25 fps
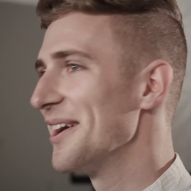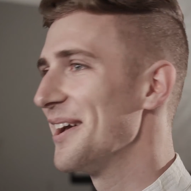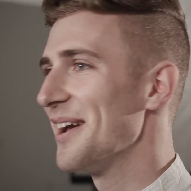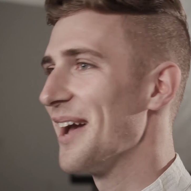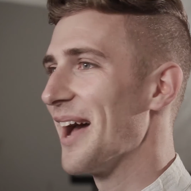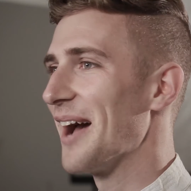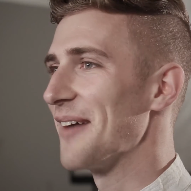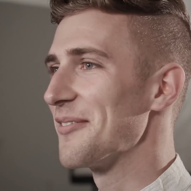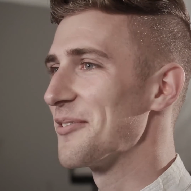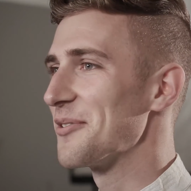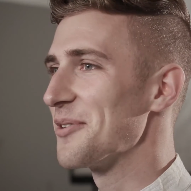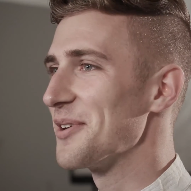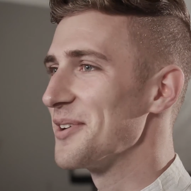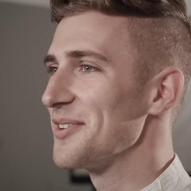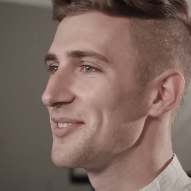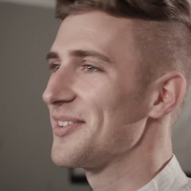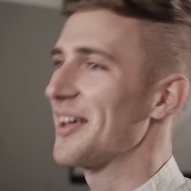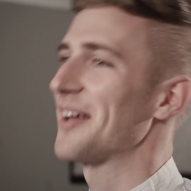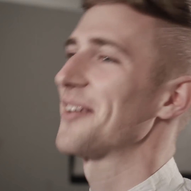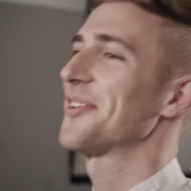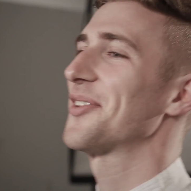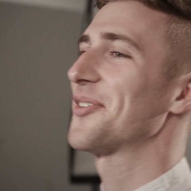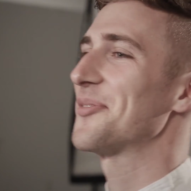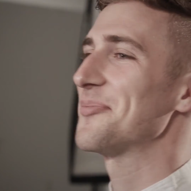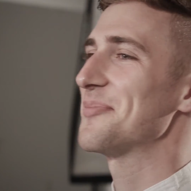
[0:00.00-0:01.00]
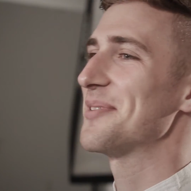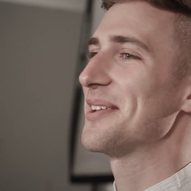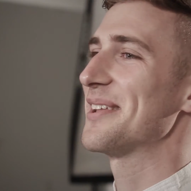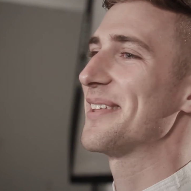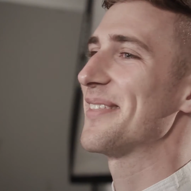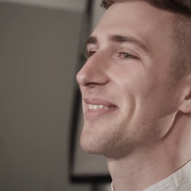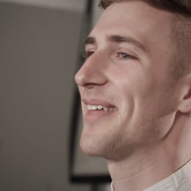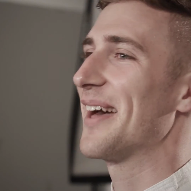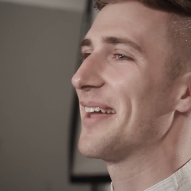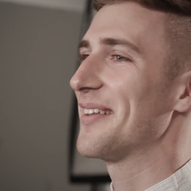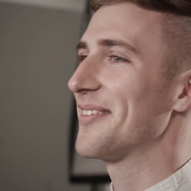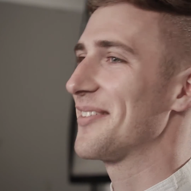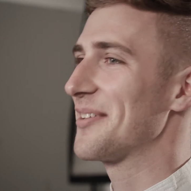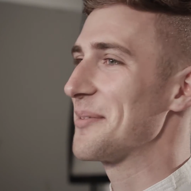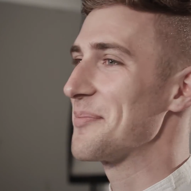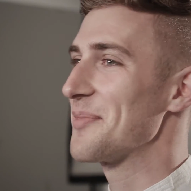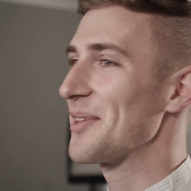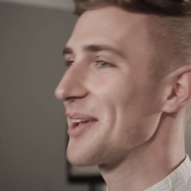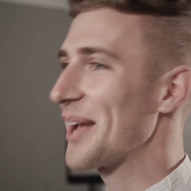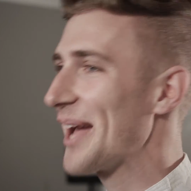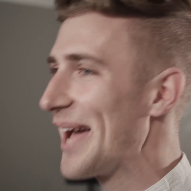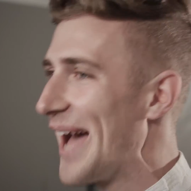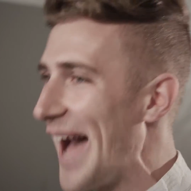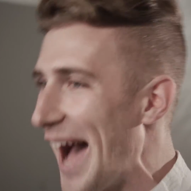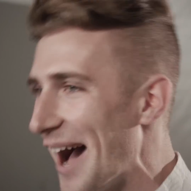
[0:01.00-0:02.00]
everyone tells me that's
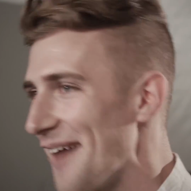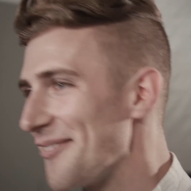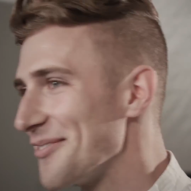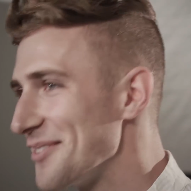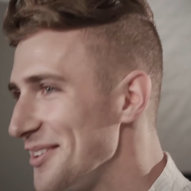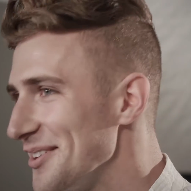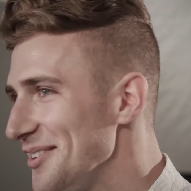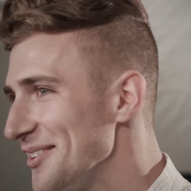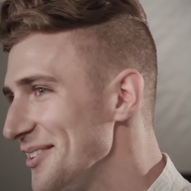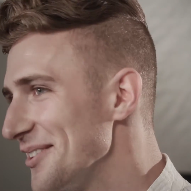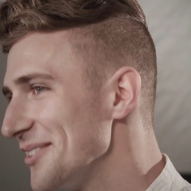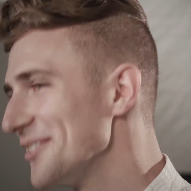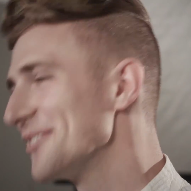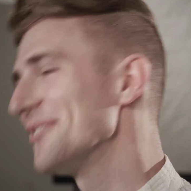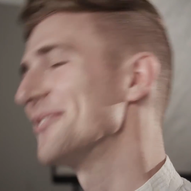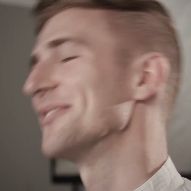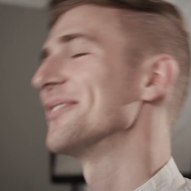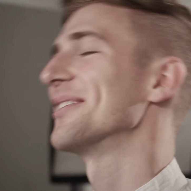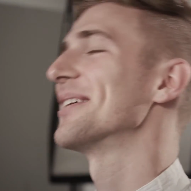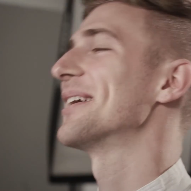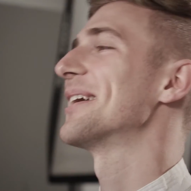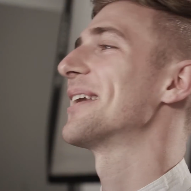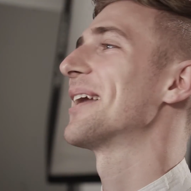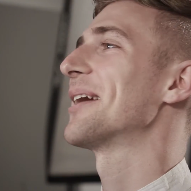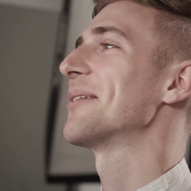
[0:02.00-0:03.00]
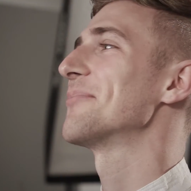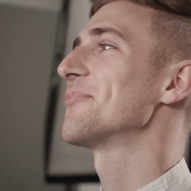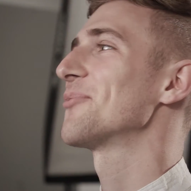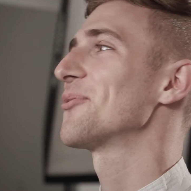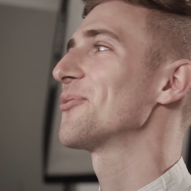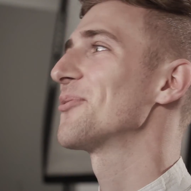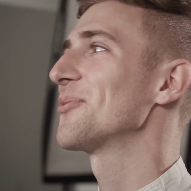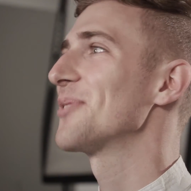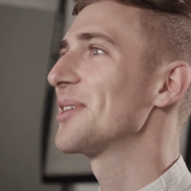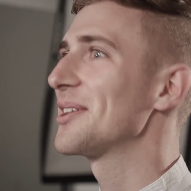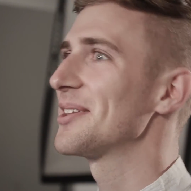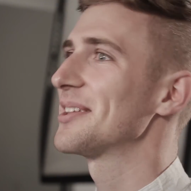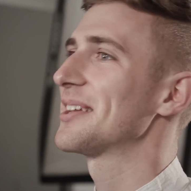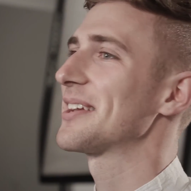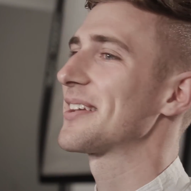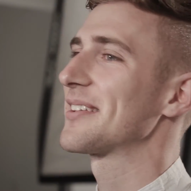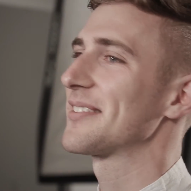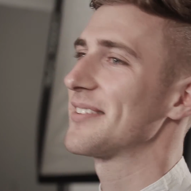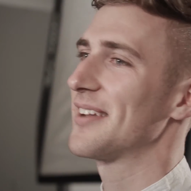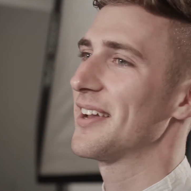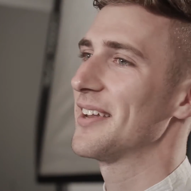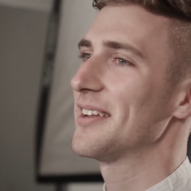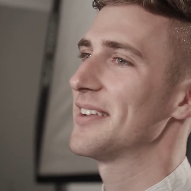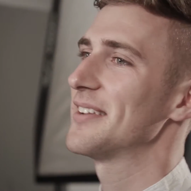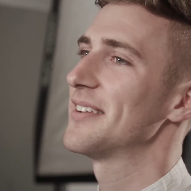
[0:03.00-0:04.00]
something I have to do, and I'm really
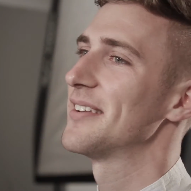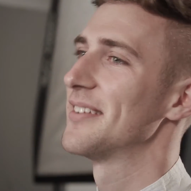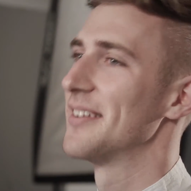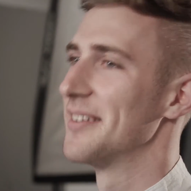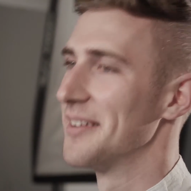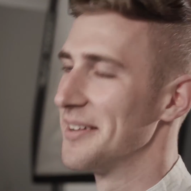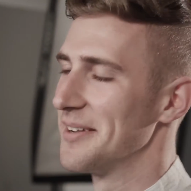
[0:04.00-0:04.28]
excited.